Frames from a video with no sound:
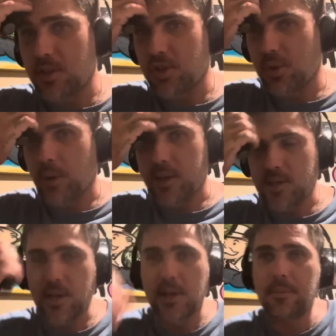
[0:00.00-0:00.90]
She
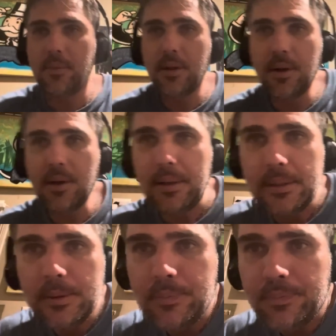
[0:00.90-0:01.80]
wakes up.
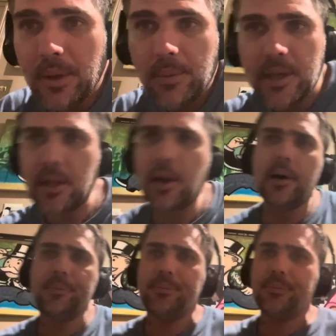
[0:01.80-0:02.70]
I'm like, you know,